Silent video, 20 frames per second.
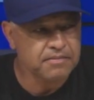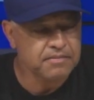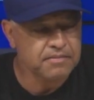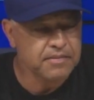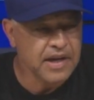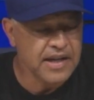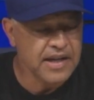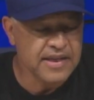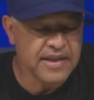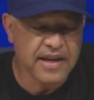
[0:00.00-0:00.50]

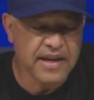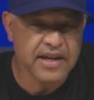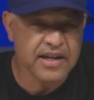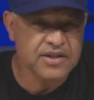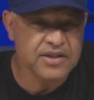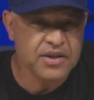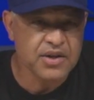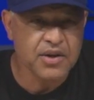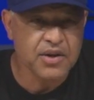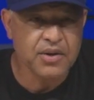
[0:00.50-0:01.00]
I think
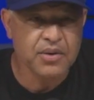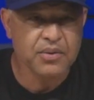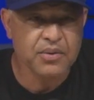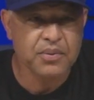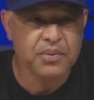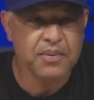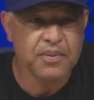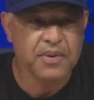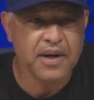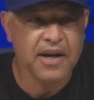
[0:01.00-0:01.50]
it's new.
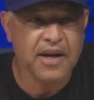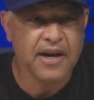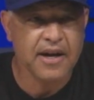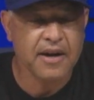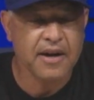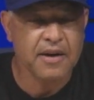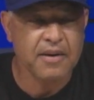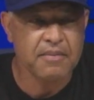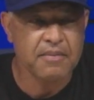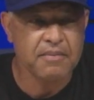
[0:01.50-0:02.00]

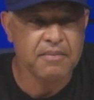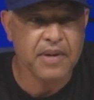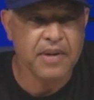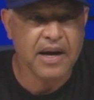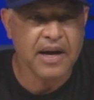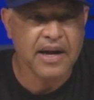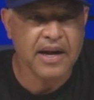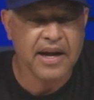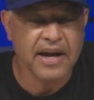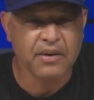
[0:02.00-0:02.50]
I
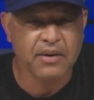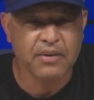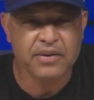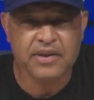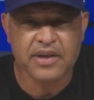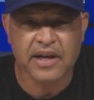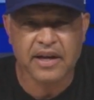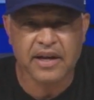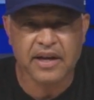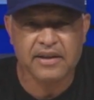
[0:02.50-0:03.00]
don't
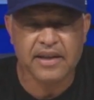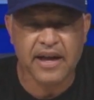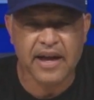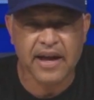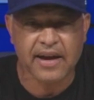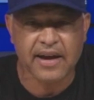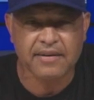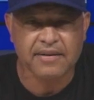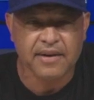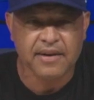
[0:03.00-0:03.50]
think
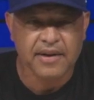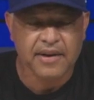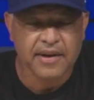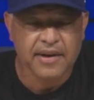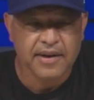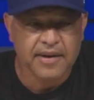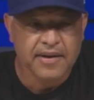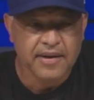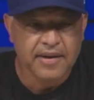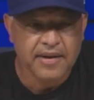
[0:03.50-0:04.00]
that
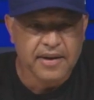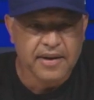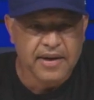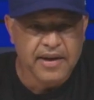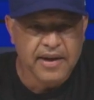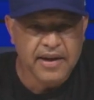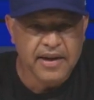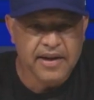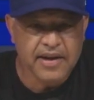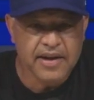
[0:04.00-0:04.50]

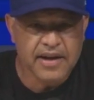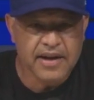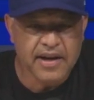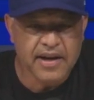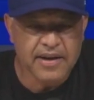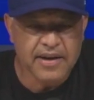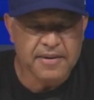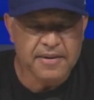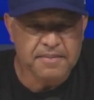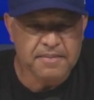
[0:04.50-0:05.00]
he
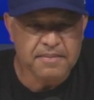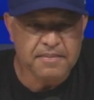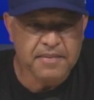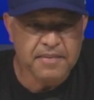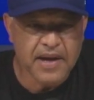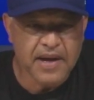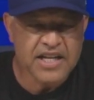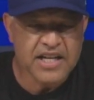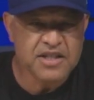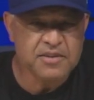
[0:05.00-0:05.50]

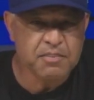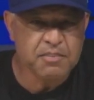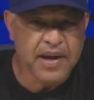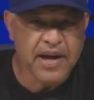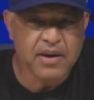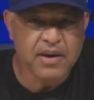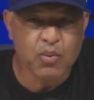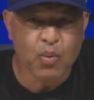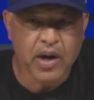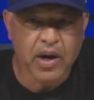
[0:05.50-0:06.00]
has
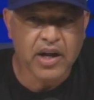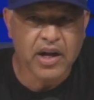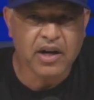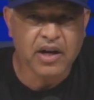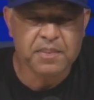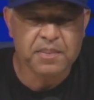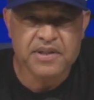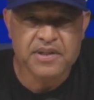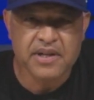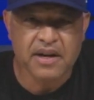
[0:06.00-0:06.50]
been
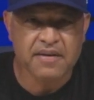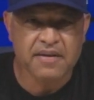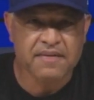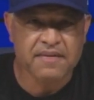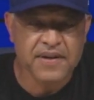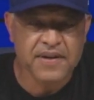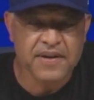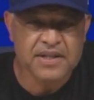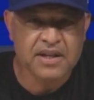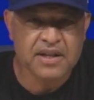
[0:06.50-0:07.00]
100%
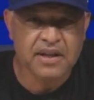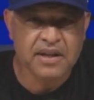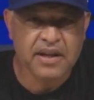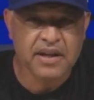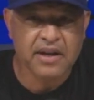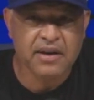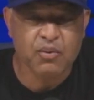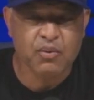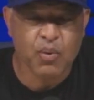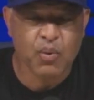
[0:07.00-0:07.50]

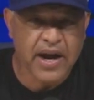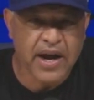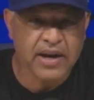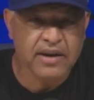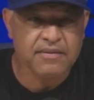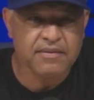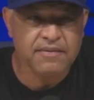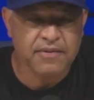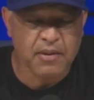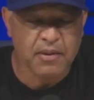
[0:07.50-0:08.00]
physically
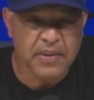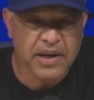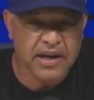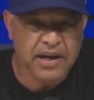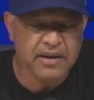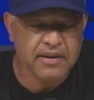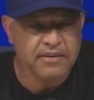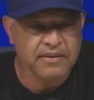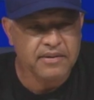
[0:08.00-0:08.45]
right for me.